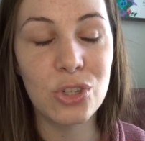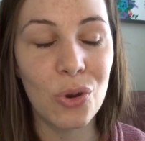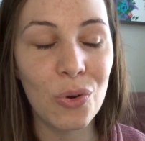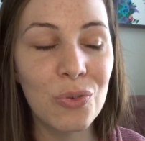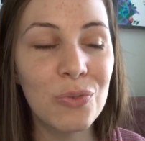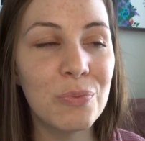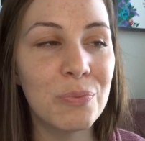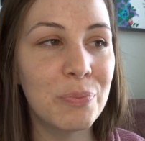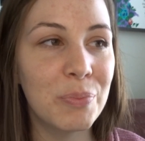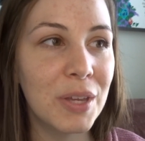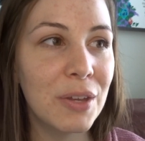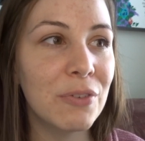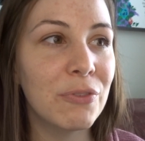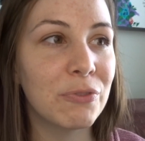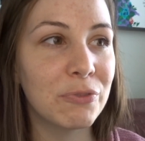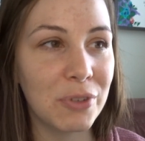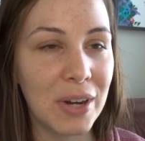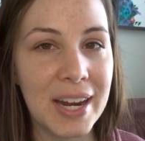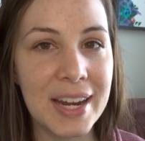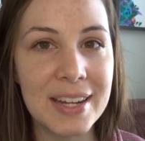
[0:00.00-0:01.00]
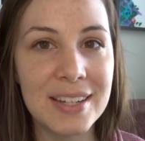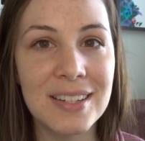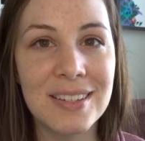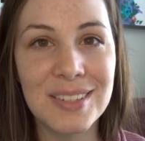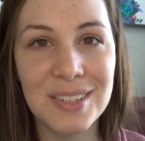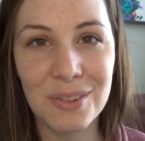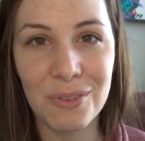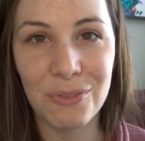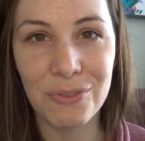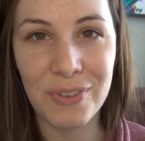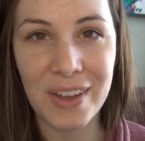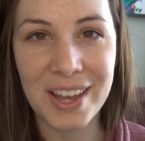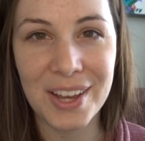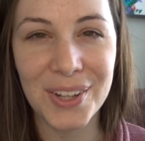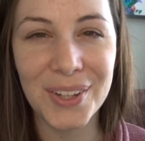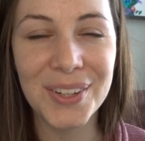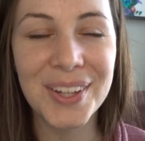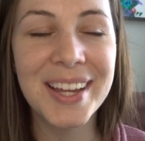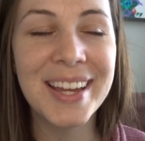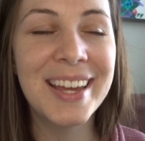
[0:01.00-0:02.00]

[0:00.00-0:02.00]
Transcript: Don't be afraid to fail.